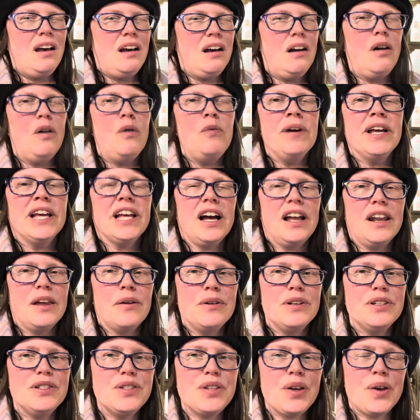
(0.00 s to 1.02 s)
Oh my God, it
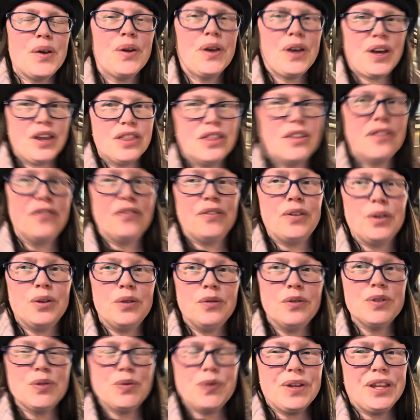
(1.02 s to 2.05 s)
was so good. The food
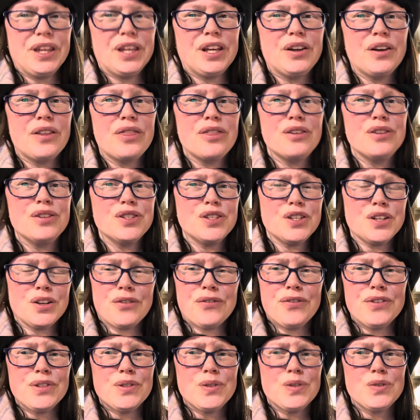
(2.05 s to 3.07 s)
was really good. The
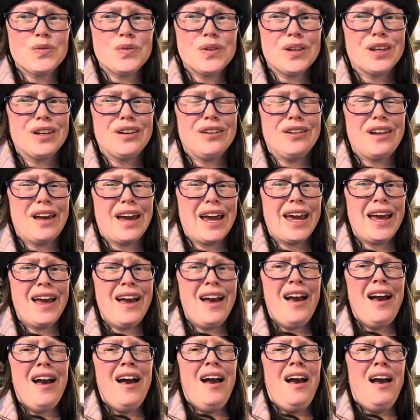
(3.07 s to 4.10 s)
service was really good.
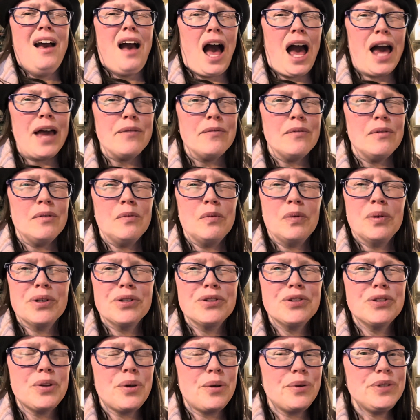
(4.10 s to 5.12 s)
We're
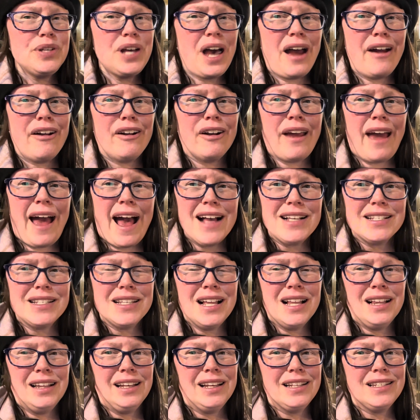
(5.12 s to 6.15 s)
so tired. I
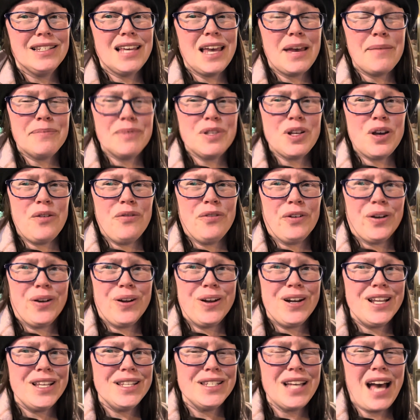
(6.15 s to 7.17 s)
accidentally tipped over
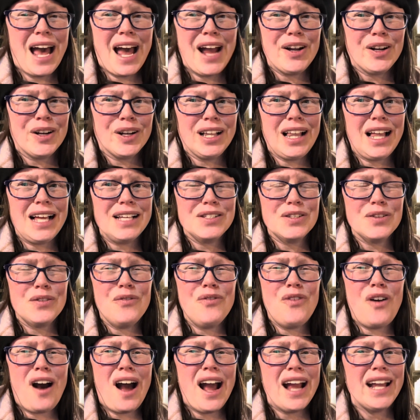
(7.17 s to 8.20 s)
an entire glass
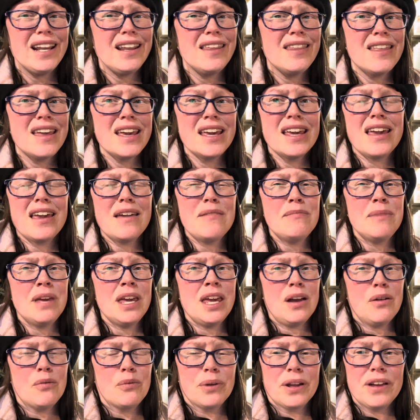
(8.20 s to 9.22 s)
of wine, and they gave
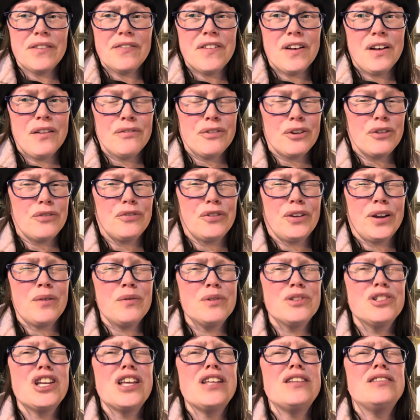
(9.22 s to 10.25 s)
me a refill for free,
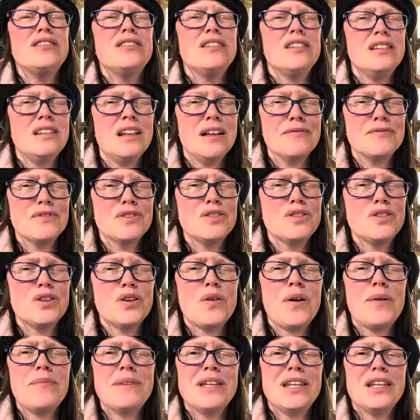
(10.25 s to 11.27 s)
which they didn't have to
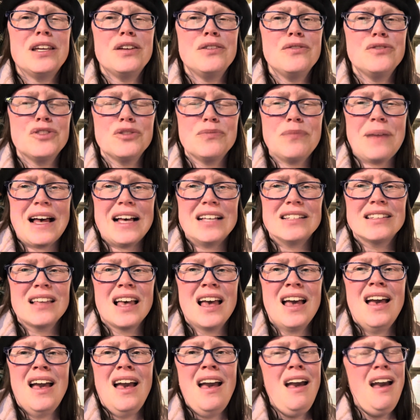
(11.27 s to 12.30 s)
do. I made a huge mess.
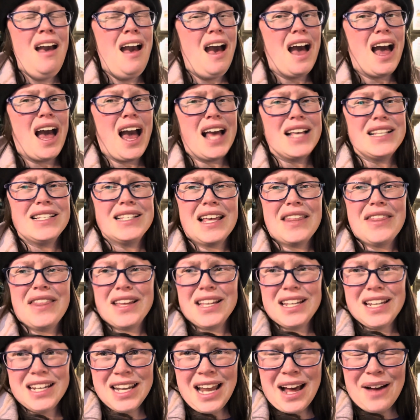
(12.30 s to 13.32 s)
I said
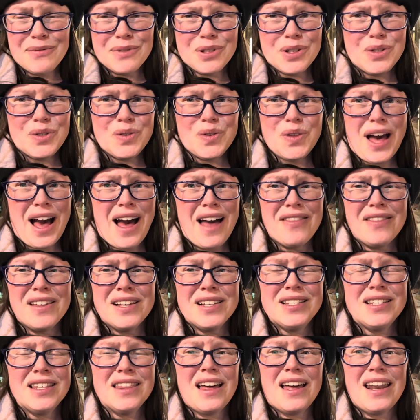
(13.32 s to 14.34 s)
they didn't have to do that, and they
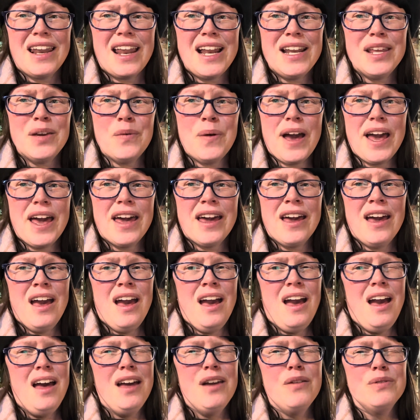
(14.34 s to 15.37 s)
did that anyway.
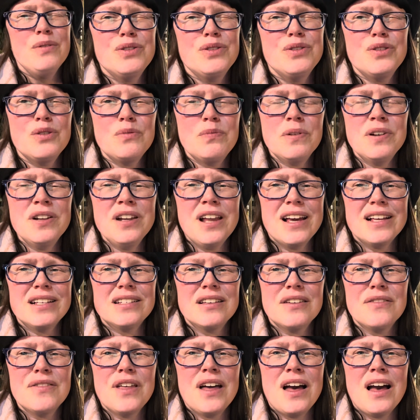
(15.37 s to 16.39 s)
It super
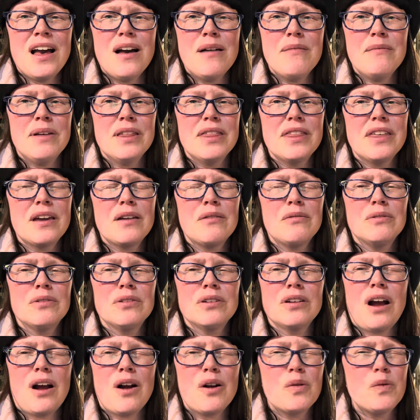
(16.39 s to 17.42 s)
nice of them.
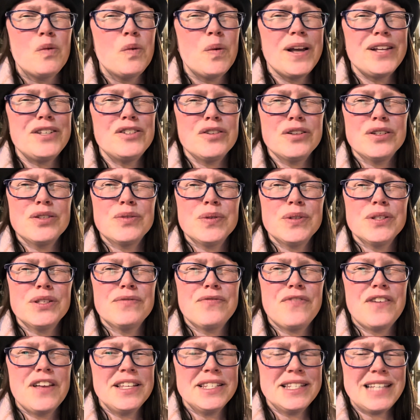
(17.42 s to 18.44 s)
Our waitress was
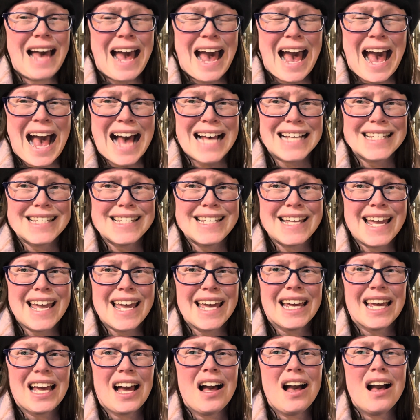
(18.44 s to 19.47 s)

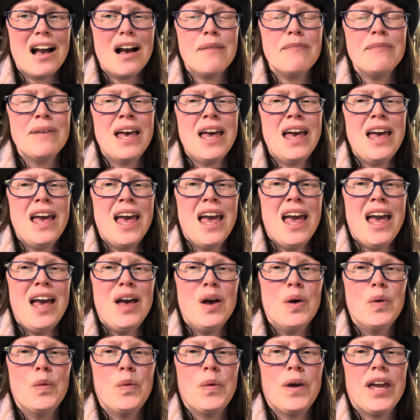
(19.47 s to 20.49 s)
fantastic.
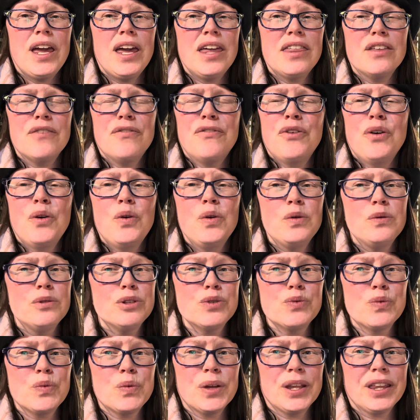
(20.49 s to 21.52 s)
The food
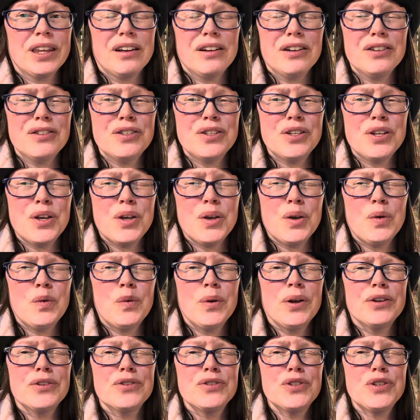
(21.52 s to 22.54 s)
was really good too.
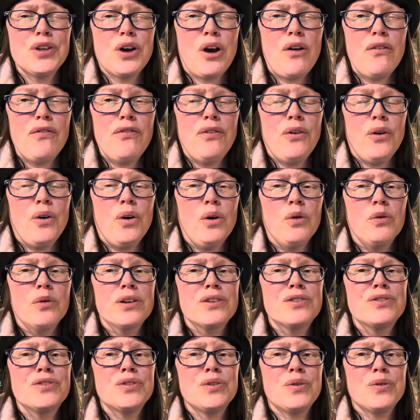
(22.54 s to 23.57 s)
We were so full.
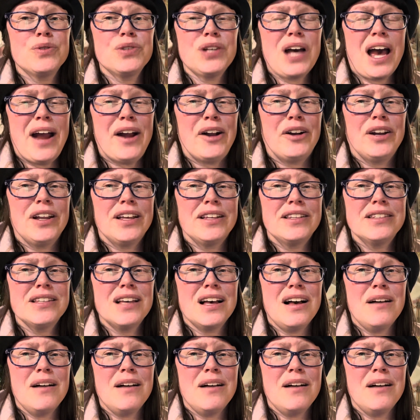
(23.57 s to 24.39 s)
We're so tired. It's,